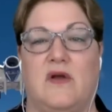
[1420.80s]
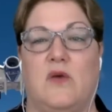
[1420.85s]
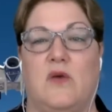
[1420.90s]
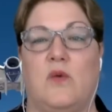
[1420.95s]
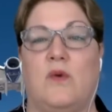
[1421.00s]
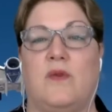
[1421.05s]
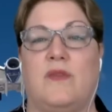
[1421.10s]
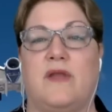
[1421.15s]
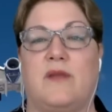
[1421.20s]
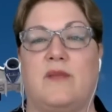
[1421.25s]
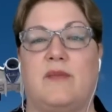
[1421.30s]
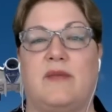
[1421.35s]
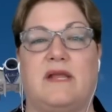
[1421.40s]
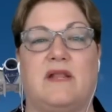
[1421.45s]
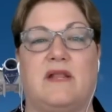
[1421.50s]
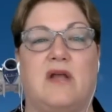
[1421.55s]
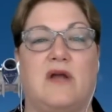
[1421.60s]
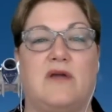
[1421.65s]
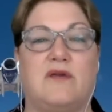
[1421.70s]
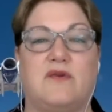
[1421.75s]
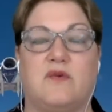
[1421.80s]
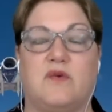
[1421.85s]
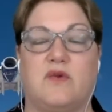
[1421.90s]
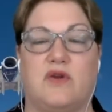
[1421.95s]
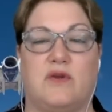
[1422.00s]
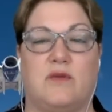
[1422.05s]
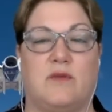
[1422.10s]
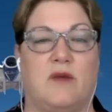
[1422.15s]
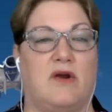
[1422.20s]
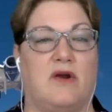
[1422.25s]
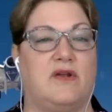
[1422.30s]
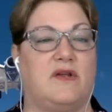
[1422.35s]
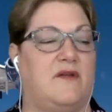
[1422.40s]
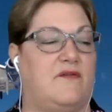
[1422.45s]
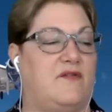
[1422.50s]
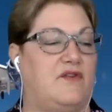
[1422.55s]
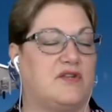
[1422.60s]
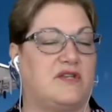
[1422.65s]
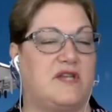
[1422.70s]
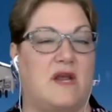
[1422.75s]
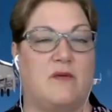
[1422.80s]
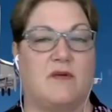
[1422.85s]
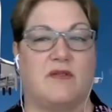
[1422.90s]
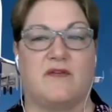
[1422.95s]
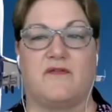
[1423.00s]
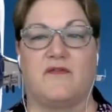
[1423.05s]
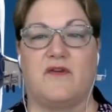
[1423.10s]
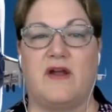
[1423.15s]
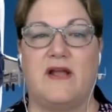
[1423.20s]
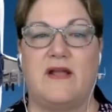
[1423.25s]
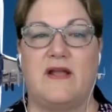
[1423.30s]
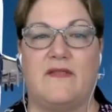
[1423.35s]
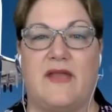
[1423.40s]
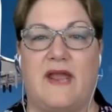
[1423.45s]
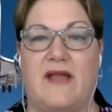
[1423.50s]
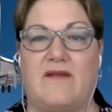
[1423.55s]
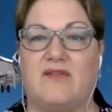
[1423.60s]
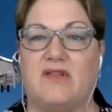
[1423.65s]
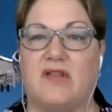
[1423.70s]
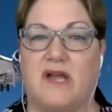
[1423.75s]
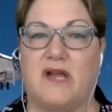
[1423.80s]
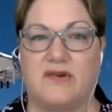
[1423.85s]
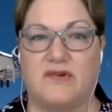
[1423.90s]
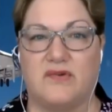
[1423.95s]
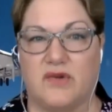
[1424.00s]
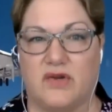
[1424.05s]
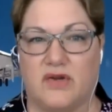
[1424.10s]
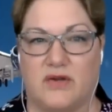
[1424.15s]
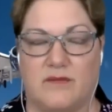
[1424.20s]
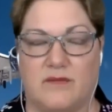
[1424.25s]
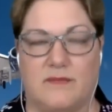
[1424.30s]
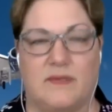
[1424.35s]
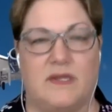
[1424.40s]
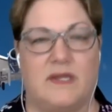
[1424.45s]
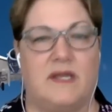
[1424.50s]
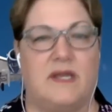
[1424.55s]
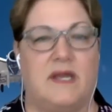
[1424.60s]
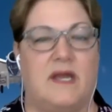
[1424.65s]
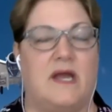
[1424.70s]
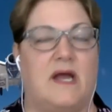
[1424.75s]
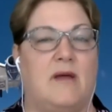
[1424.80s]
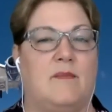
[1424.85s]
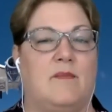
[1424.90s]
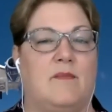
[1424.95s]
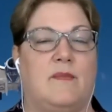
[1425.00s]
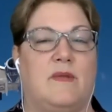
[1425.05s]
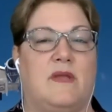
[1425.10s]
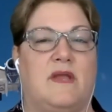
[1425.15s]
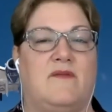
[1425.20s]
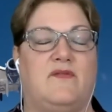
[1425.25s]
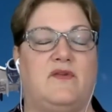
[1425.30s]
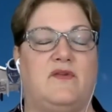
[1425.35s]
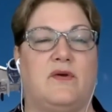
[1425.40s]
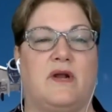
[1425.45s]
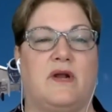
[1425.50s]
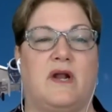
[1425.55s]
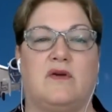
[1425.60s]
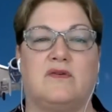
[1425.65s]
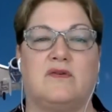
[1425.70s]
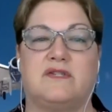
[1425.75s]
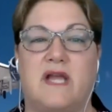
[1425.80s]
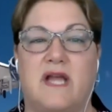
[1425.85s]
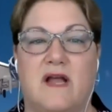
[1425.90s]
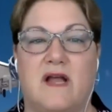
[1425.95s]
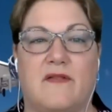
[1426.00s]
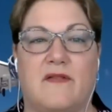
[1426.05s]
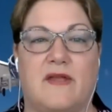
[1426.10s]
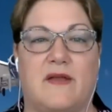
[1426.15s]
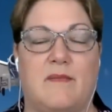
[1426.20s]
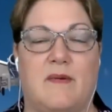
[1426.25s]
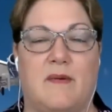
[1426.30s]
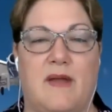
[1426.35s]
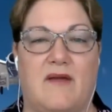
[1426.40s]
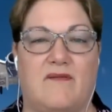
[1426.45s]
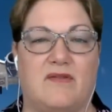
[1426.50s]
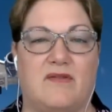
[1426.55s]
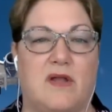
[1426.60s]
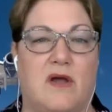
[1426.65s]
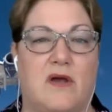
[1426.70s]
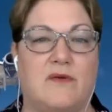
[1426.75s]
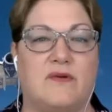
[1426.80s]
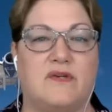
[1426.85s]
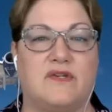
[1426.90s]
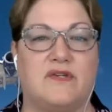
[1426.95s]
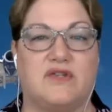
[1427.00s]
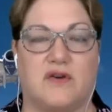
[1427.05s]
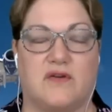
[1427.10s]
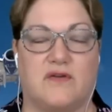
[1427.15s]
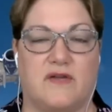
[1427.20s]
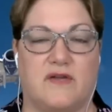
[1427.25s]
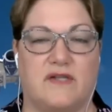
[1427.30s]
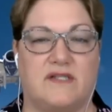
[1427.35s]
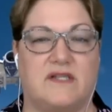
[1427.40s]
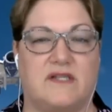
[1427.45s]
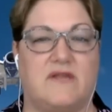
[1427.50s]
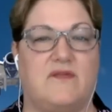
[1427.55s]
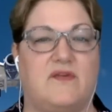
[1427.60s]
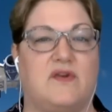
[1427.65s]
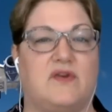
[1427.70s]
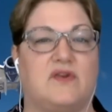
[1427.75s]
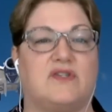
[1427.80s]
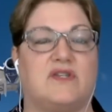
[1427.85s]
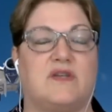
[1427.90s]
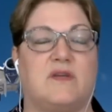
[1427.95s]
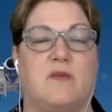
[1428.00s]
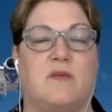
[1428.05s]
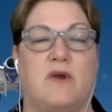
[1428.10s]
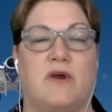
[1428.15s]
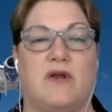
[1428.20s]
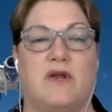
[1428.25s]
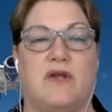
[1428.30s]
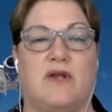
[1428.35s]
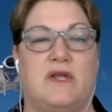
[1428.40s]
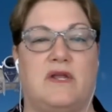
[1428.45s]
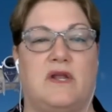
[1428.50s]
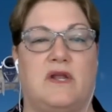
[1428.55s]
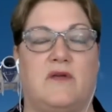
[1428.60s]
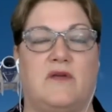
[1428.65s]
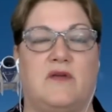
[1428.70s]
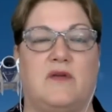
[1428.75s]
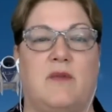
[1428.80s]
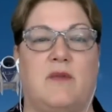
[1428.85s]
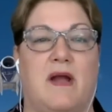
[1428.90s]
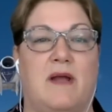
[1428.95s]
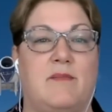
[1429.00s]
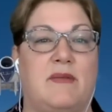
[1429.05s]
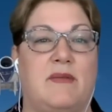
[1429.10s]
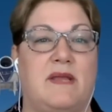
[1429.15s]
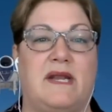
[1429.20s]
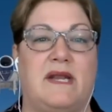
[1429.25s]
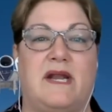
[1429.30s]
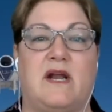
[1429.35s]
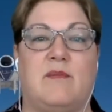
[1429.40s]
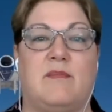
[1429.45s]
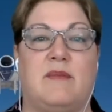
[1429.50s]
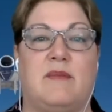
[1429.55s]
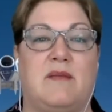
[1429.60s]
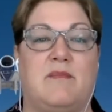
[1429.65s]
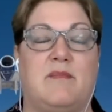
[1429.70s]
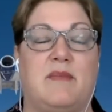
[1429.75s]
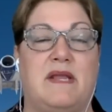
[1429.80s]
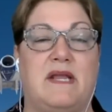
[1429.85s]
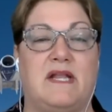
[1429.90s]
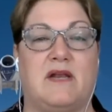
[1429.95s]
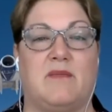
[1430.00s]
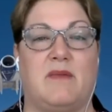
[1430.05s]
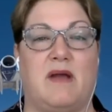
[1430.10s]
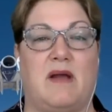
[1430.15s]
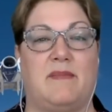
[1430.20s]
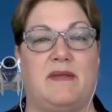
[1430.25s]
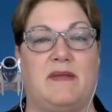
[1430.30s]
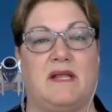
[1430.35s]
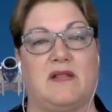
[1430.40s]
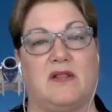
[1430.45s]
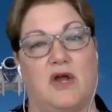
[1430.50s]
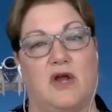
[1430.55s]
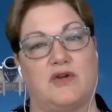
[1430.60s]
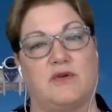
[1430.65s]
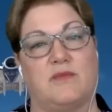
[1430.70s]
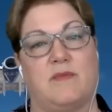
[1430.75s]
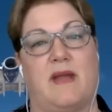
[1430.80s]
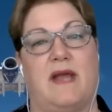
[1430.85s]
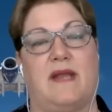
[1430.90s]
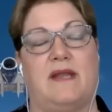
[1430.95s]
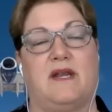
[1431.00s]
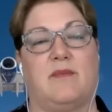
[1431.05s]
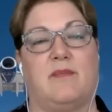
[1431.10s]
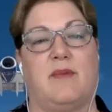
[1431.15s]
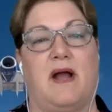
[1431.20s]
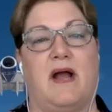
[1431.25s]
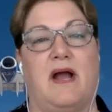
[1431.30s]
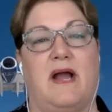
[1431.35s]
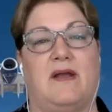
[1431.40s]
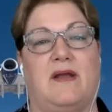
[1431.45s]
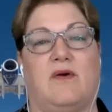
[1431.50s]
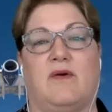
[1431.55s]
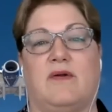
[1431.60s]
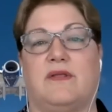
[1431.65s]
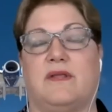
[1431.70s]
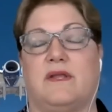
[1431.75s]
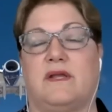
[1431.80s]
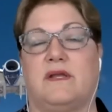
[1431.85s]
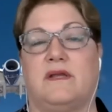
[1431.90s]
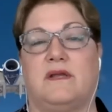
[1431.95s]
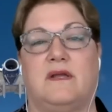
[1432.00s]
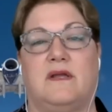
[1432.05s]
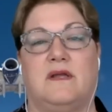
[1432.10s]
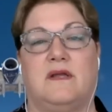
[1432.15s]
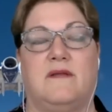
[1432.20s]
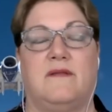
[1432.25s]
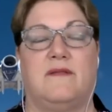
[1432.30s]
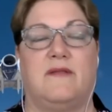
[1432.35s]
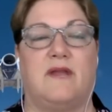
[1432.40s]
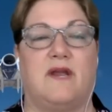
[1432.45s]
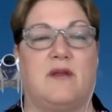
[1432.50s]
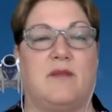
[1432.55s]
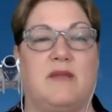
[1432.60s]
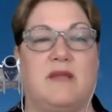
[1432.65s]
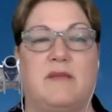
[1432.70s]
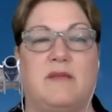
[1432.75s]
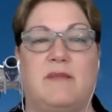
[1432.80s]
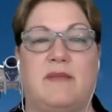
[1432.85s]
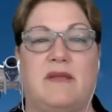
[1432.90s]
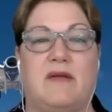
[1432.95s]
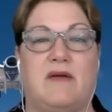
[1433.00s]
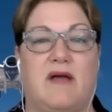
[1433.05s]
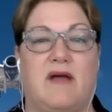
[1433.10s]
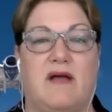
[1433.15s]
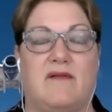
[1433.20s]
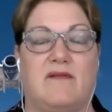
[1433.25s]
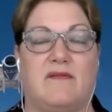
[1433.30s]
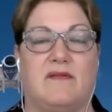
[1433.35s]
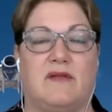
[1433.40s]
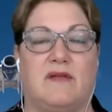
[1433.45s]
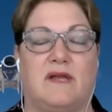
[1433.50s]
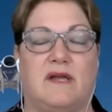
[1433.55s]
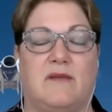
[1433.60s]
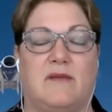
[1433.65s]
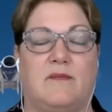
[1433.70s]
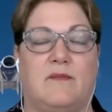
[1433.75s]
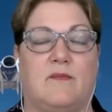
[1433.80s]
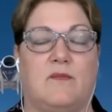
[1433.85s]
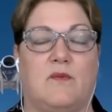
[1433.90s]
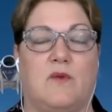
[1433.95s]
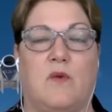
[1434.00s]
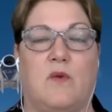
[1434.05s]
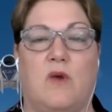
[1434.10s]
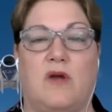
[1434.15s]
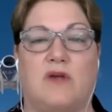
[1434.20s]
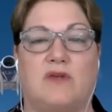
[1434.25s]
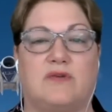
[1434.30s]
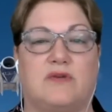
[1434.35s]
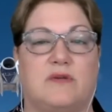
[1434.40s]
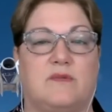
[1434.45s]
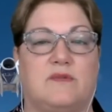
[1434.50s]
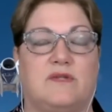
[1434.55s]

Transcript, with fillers: Will there be a laundry room? Are you, if you're staying with a friend, they have a laundry room. Um, if you're in a hotel, they have a laundry service. If you're somewhere, you know, you might be in an Airbnb and there might be a laundromat nearby, or the the Airbnb will have um, a washroom.